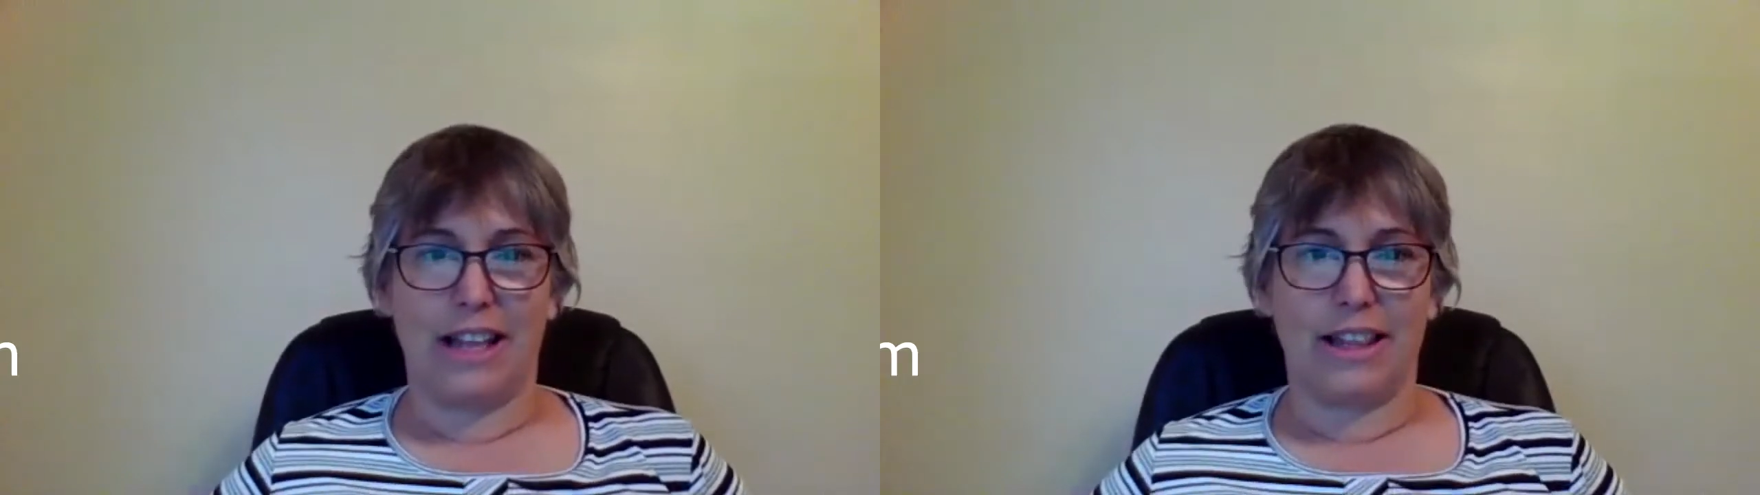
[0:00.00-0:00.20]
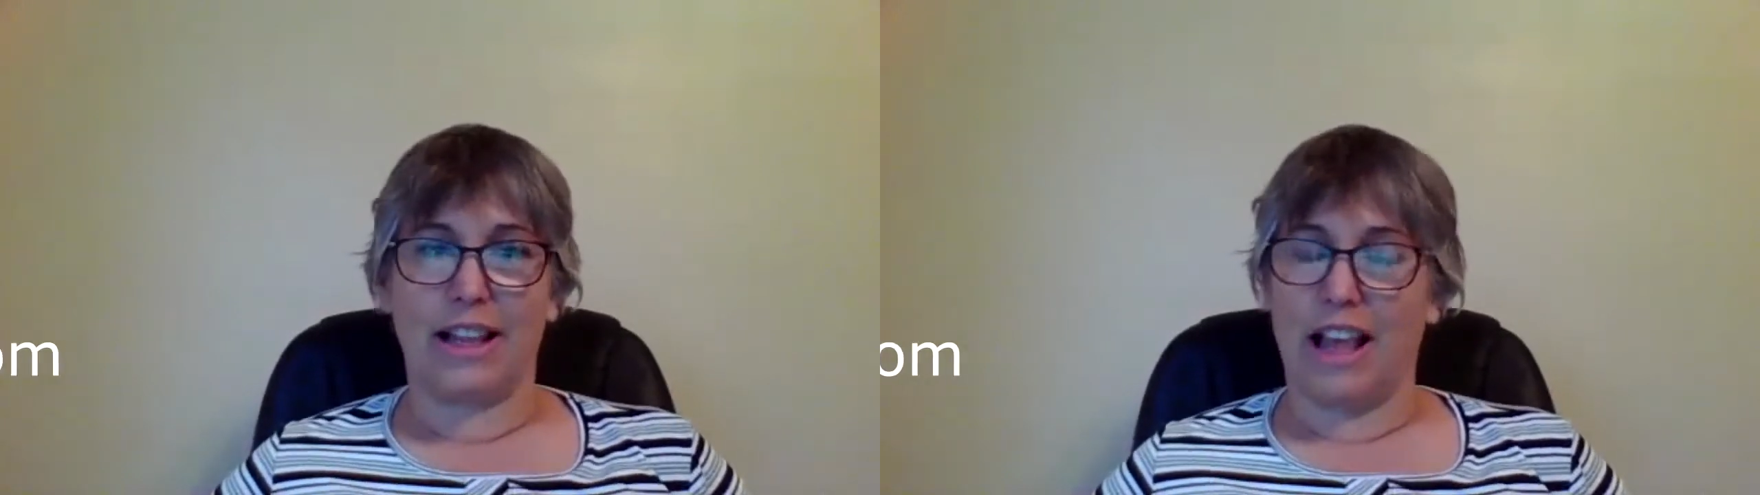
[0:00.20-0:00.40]

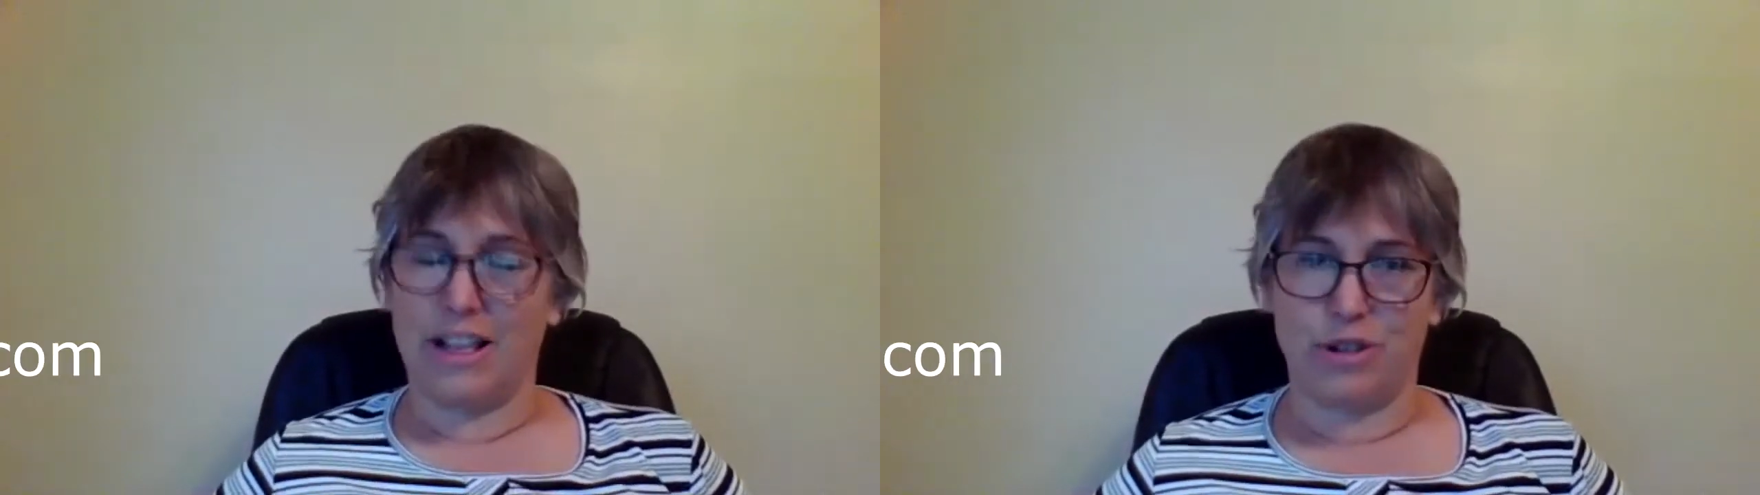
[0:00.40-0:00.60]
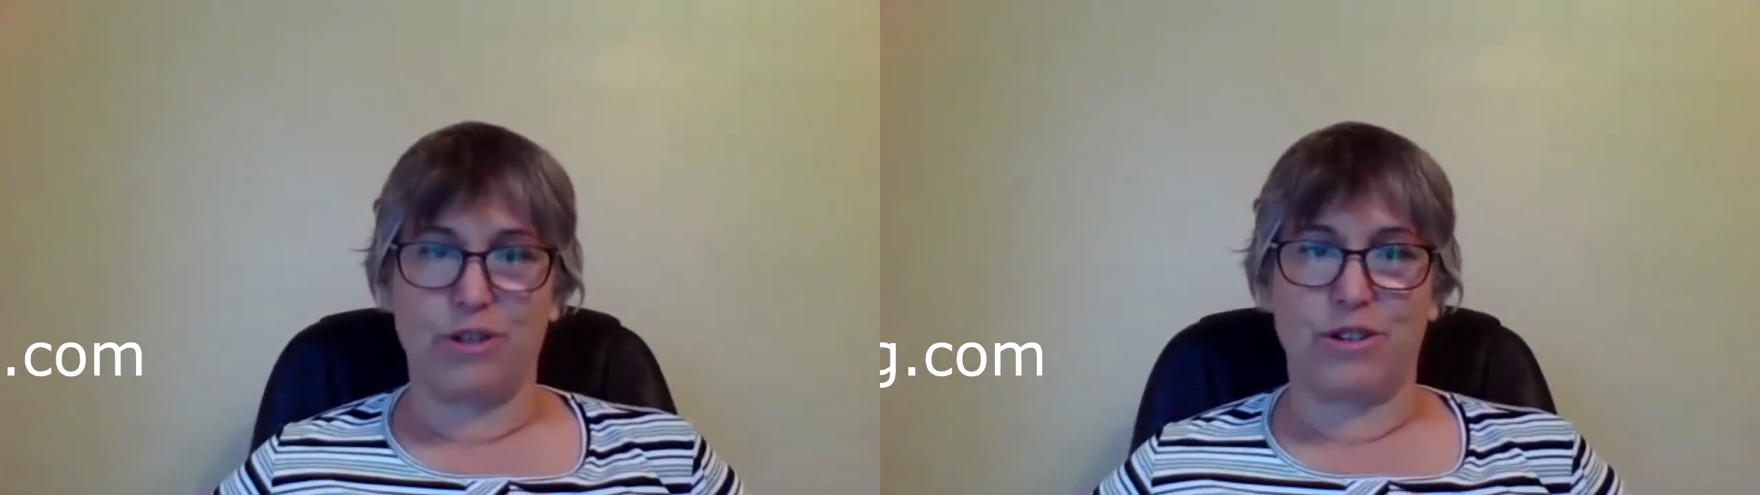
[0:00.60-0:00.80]
the
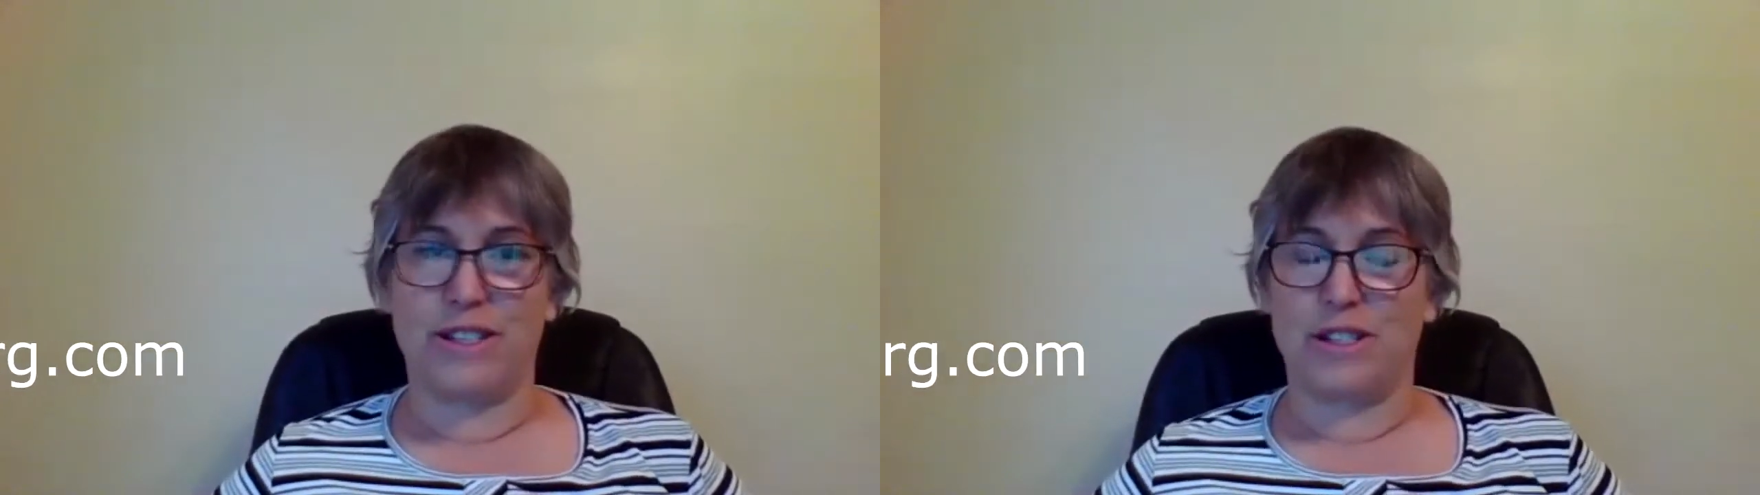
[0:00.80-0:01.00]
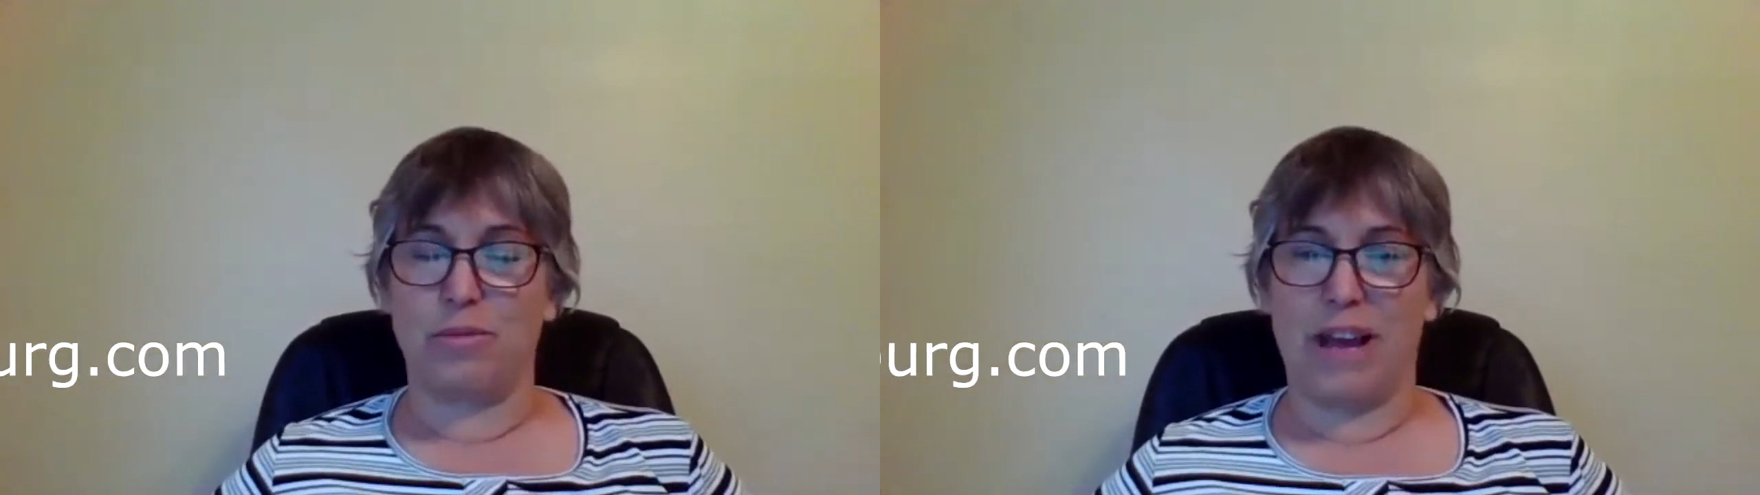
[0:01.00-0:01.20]
Las
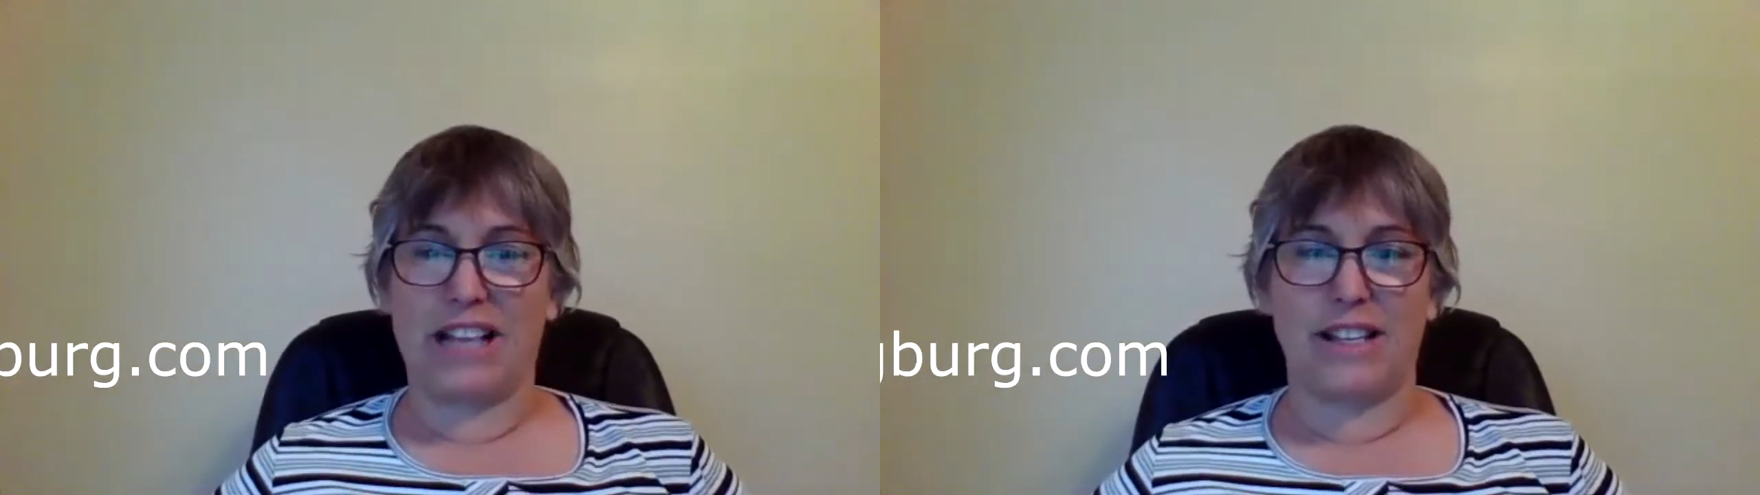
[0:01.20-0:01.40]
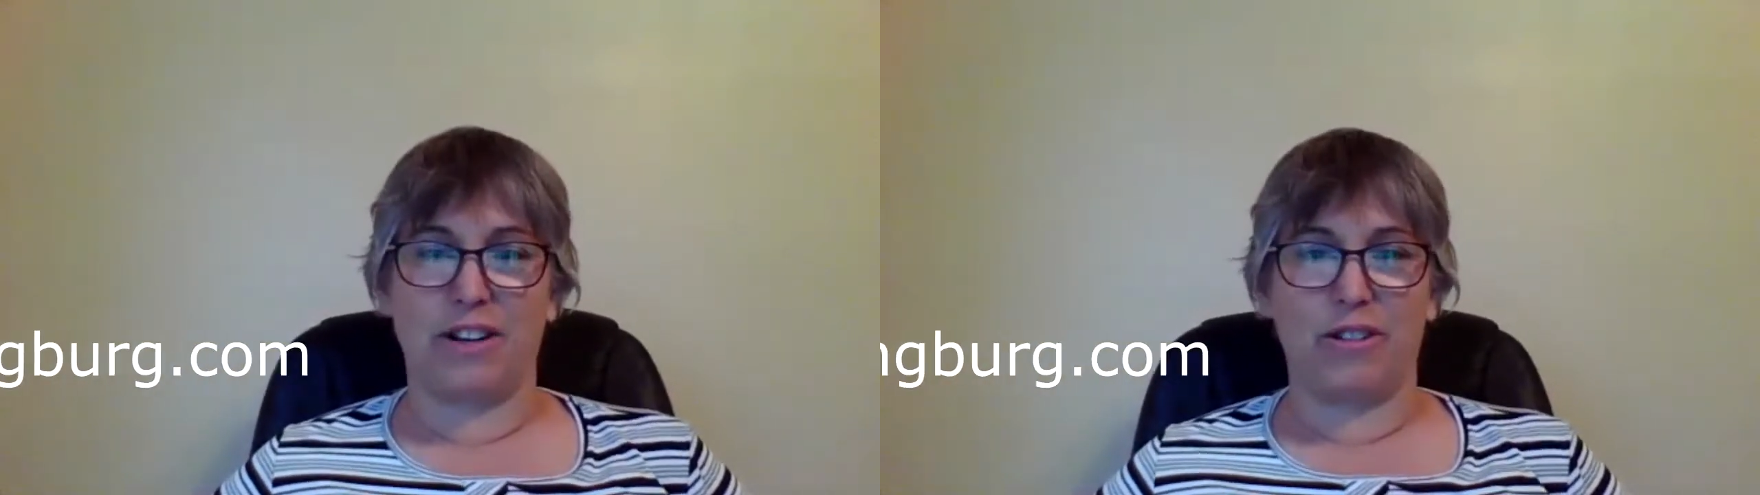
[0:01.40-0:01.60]
Cruces, New
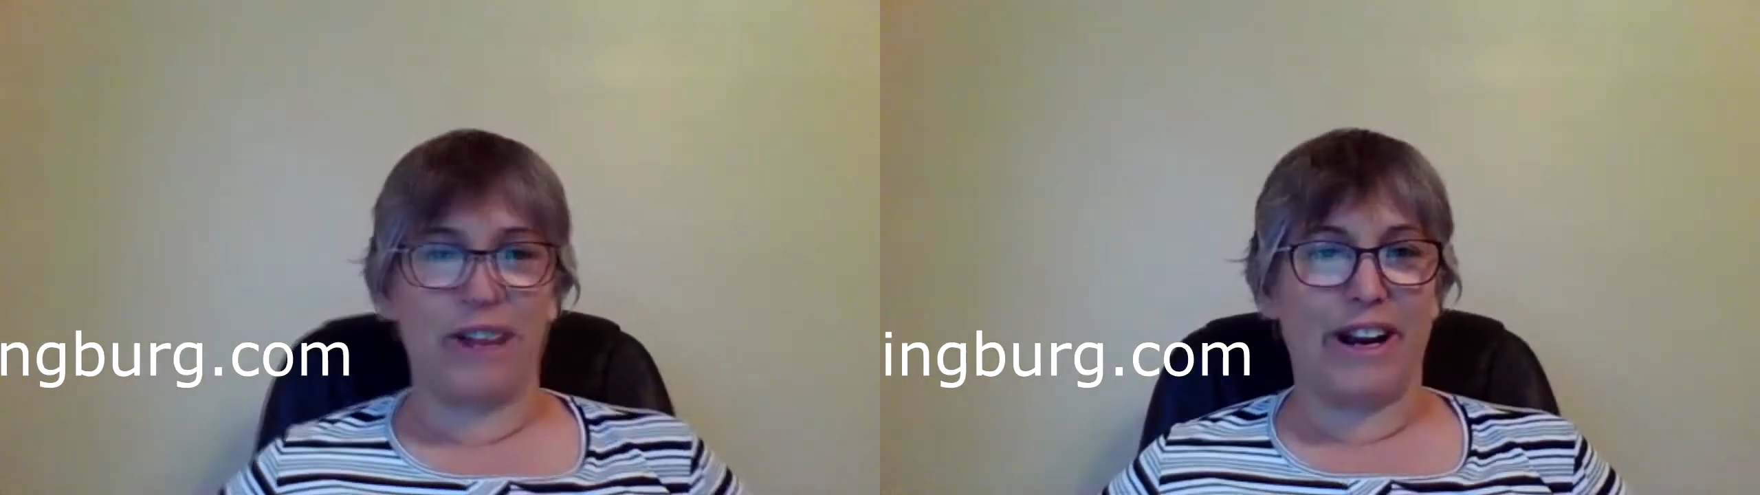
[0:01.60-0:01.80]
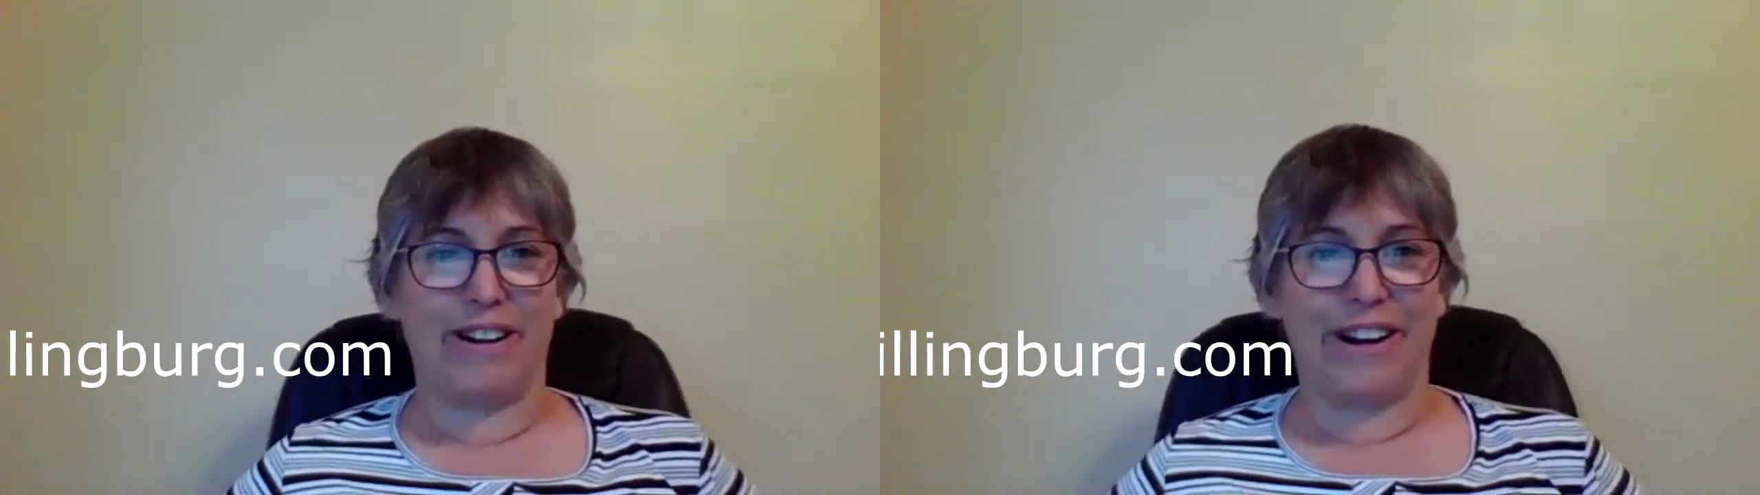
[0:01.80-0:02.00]
Mexico
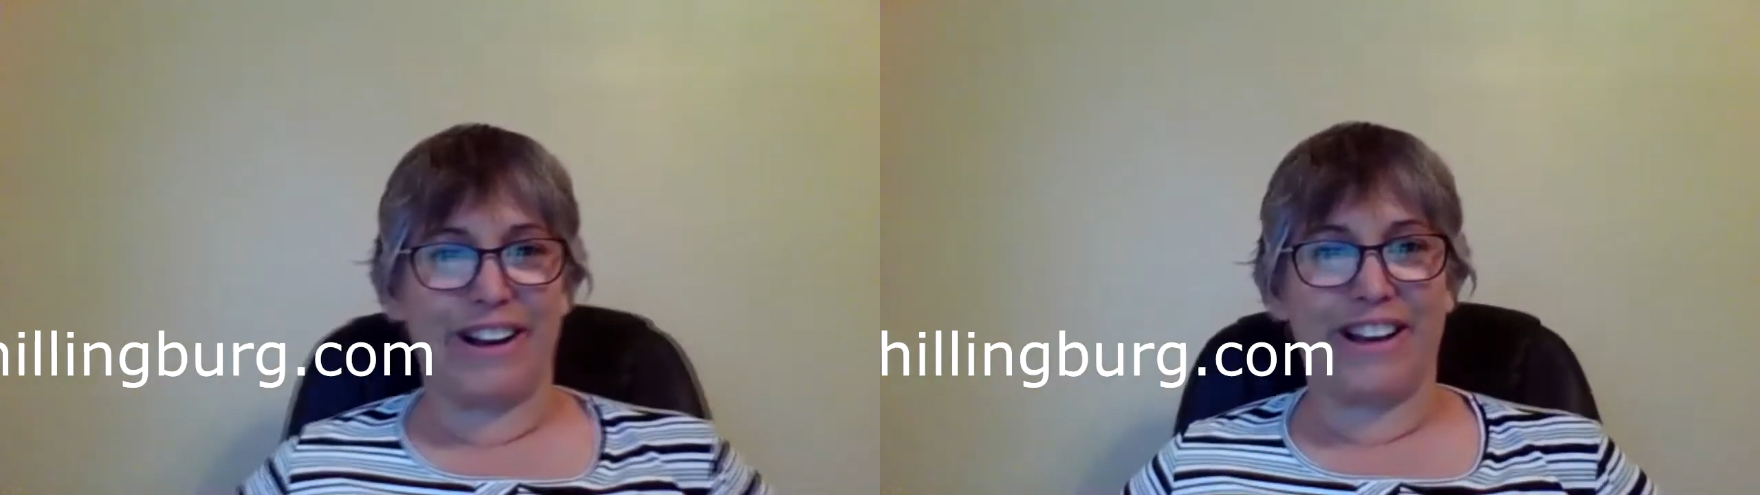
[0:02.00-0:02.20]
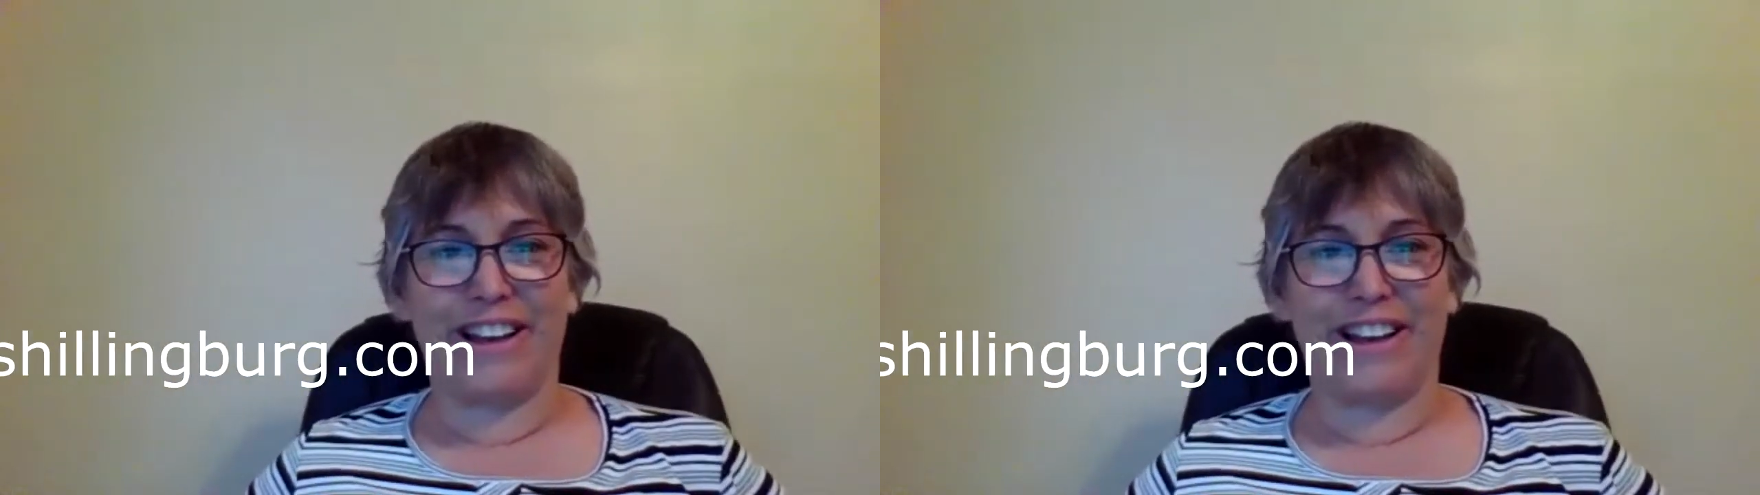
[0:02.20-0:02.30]
area.